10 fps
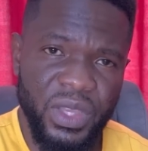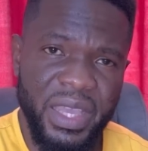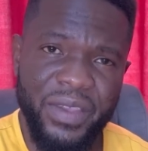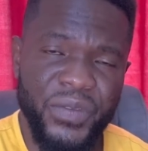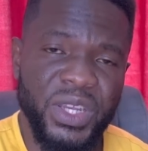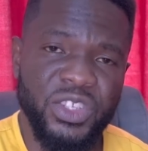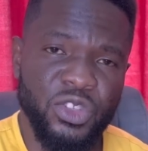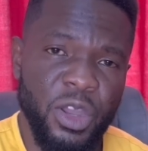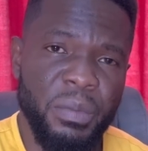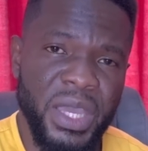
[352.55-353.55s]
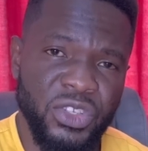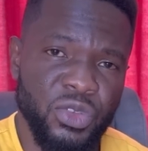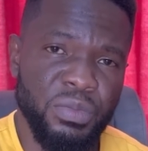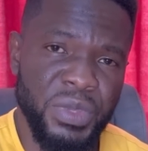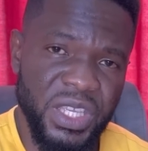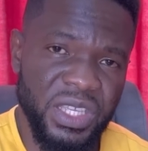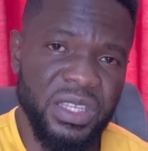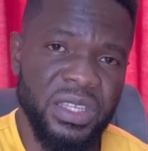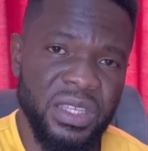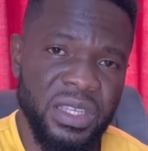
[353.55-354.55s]
If it is not meant to be,
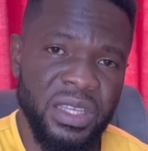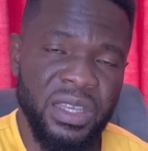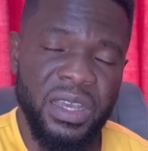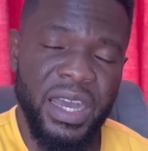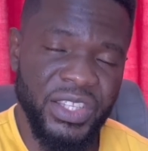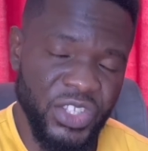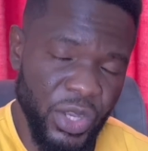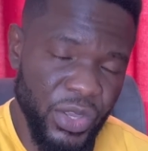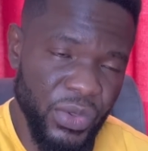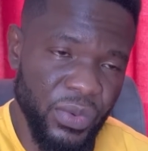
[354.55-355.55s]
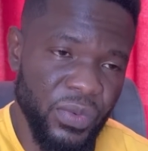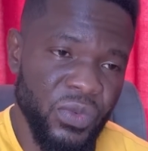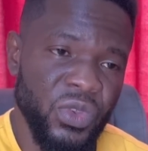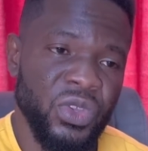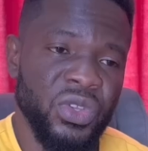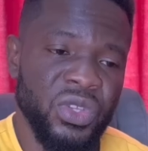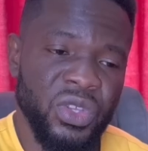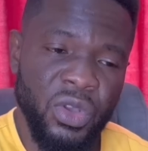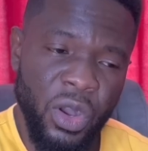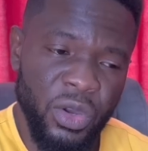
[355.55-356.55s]
I tell you,
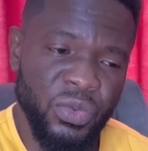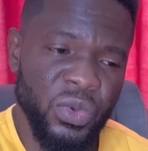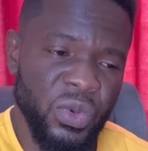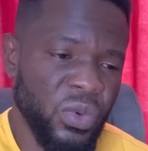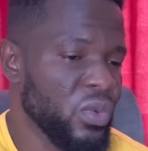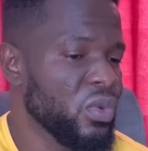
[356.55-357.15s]
God will